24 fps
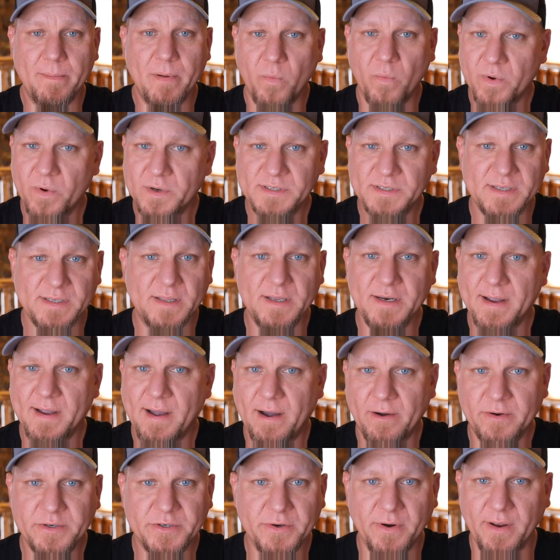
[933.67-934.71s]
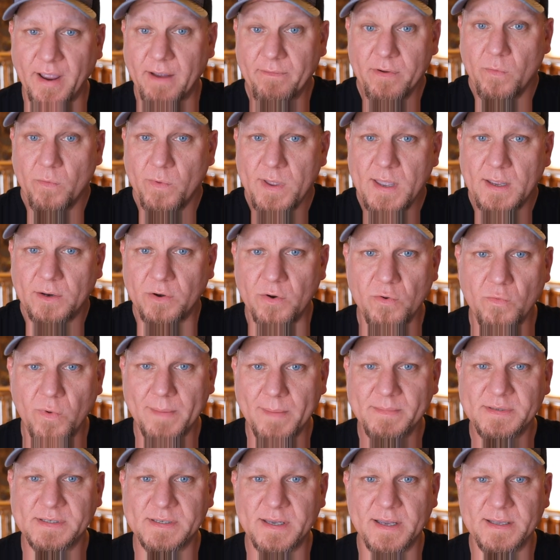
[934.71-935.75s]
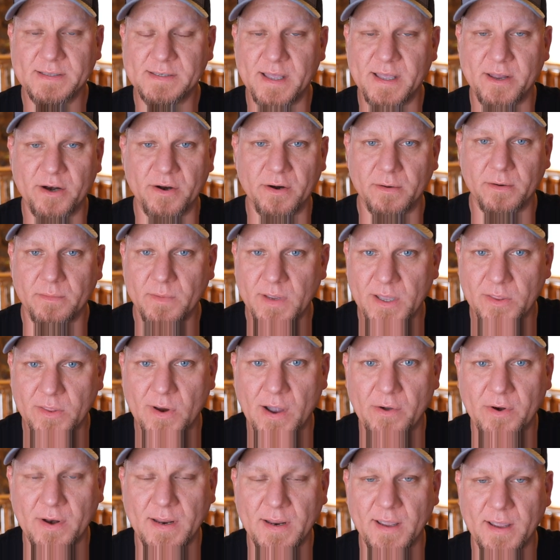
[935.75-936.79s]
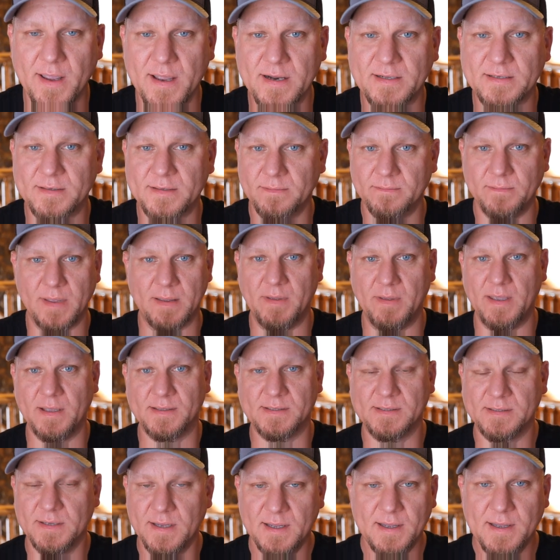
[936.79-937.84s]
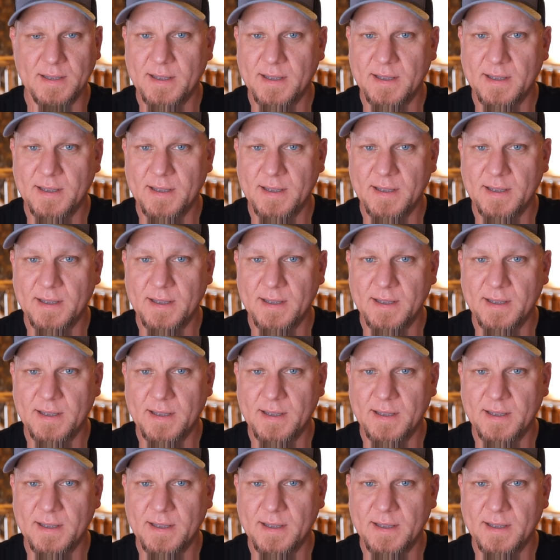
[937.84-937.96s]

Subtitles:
but we're still encountering every week new websites that are either out of date, maybe it's